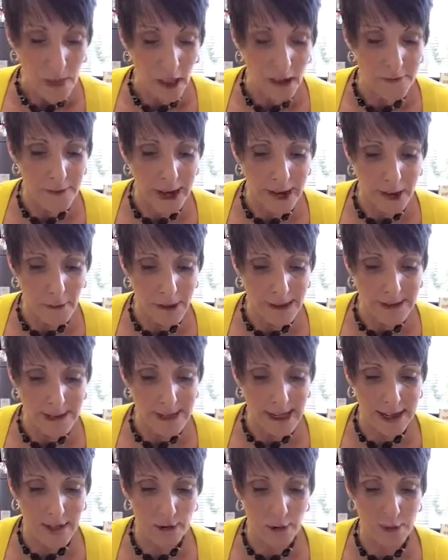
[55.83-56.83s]
Evaluate
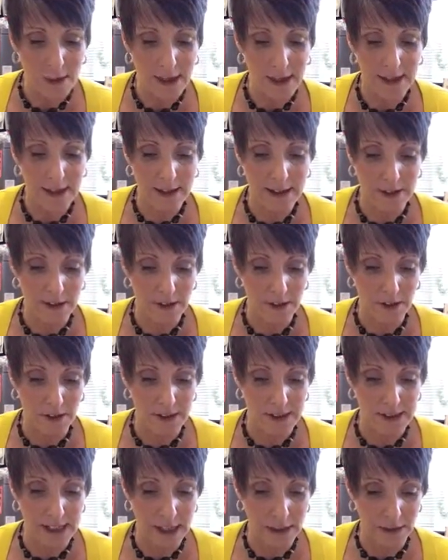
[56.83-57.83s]
standards without
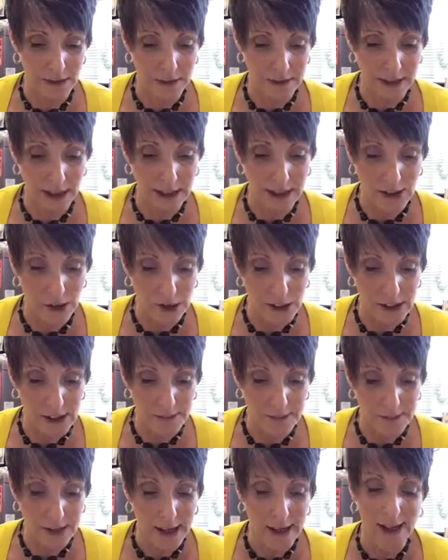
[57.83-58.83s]
unnecessary
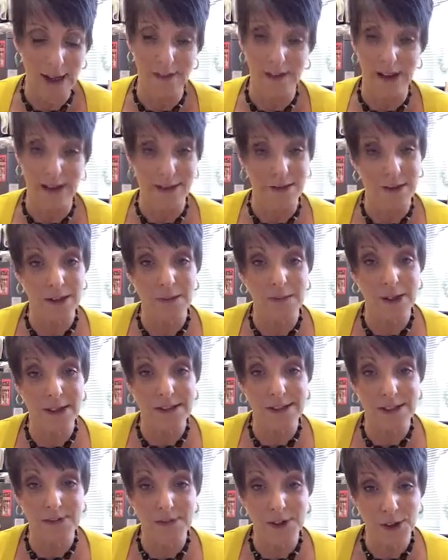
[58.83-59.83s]
standardization, and that's going to be
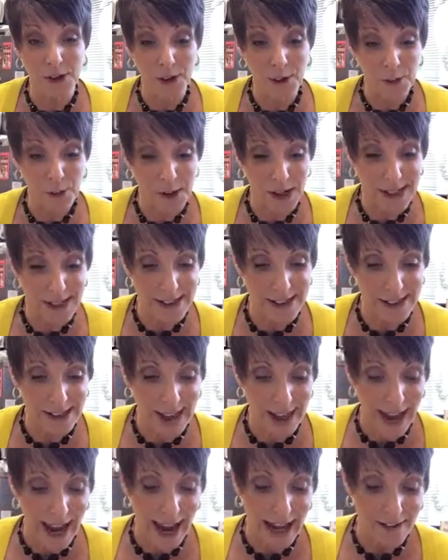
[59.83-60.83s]
a difficult one,
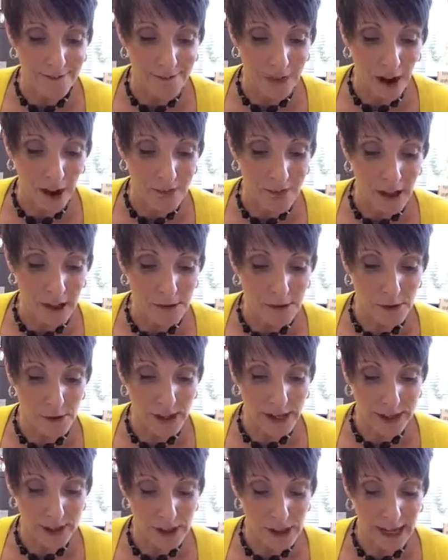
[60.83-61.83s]
and involve local
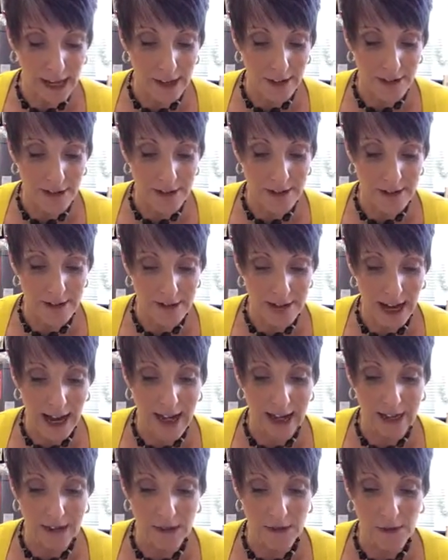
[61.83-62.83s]
educators in
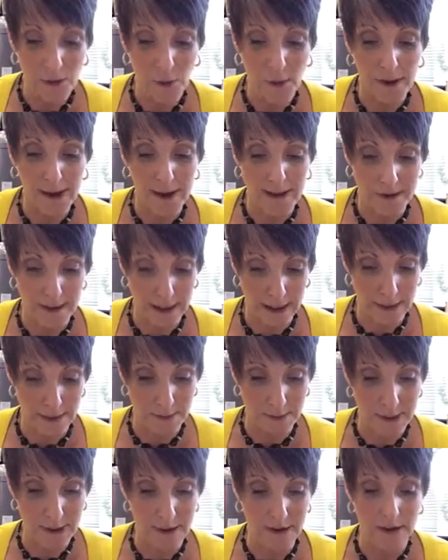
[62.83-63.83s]
designing and scoring
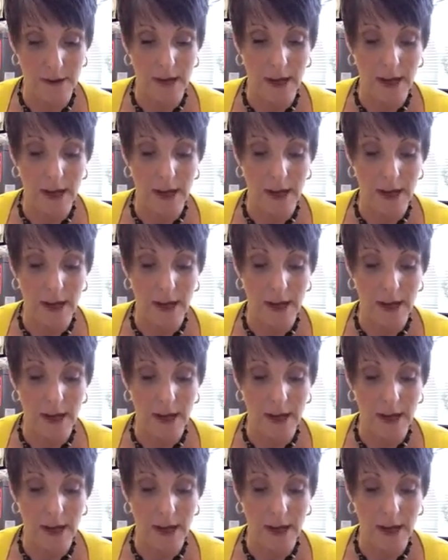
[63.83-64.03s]
assessments,